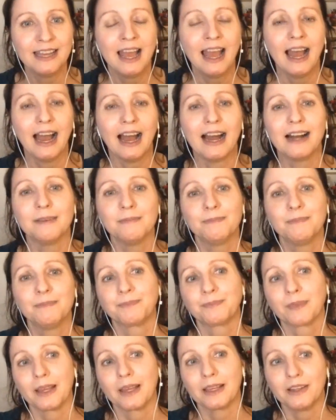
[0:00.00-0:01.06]

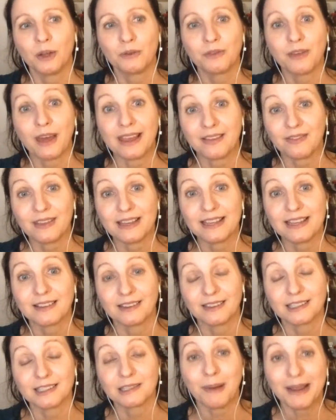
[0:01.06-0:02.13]
Um, you know, they, these
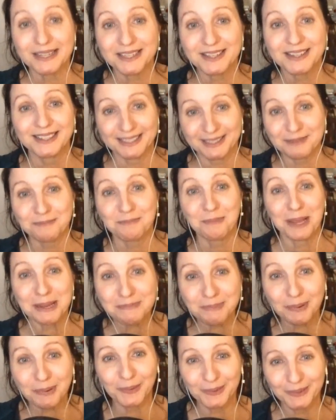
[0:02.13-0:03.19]
are specialist
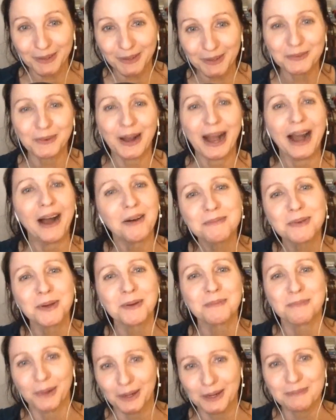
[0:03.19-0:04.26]
people who will help your
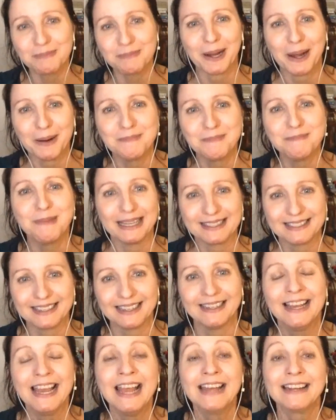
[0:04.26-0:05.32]
book become better.
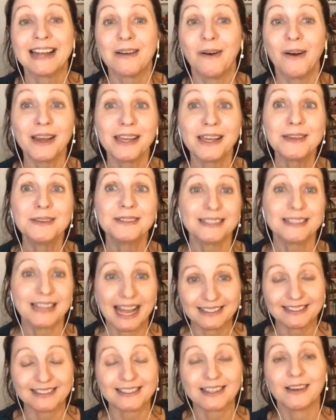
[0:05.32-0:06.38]
Now, I use an
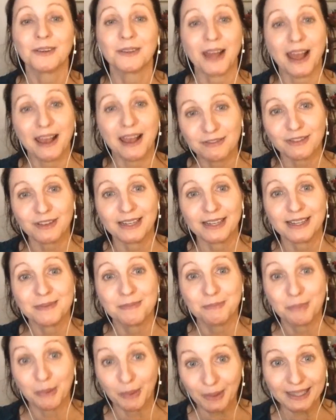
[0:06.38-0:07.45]
editor on every
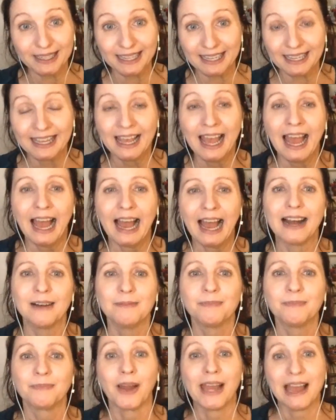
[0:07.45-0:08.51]
book.
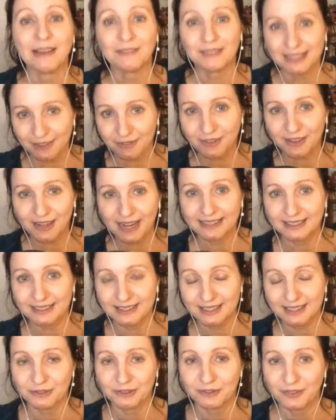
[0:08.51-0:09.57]
Um, I have a different
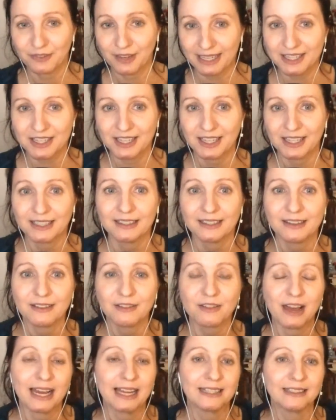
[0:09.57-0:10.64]
editor for fiction
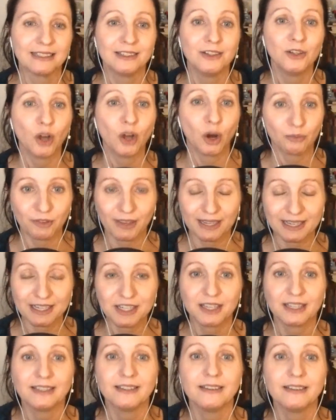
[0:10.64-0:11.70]
than
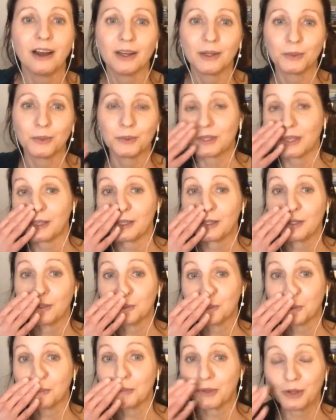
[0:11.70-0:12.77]
nonfiction. I also
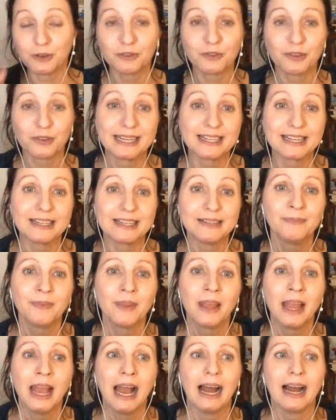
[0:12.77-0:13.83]
use a proofreader.
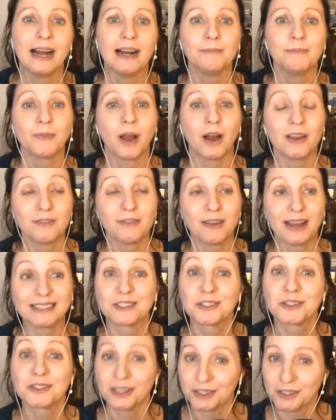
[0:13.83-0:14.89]
Um, I've had
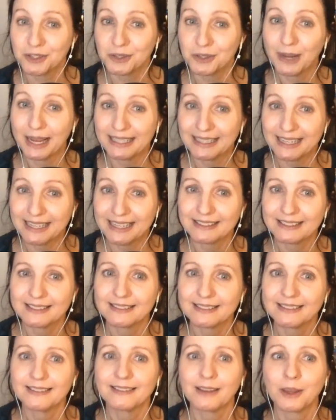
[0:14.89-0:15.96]
structural
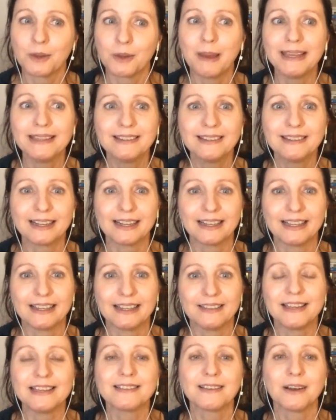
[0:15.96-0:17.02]
edits. So basically,
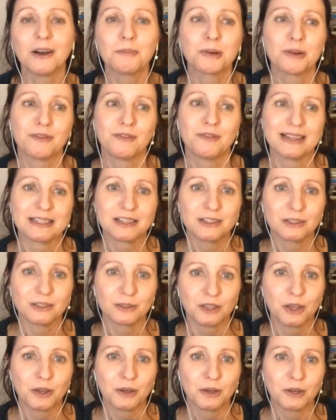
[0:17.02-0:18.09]
these are
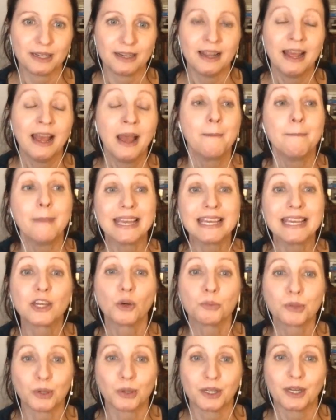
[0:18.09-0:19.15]
professionals who can make
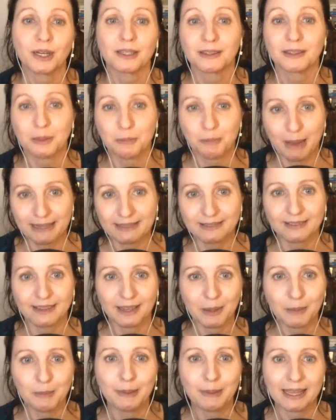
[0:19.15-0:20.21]
your product the best it
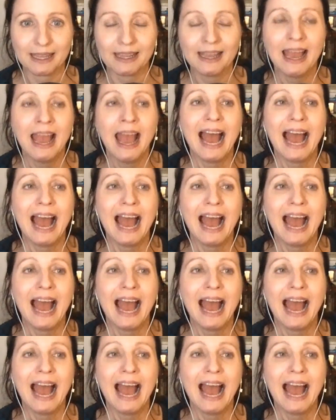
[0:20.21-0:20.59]
can be.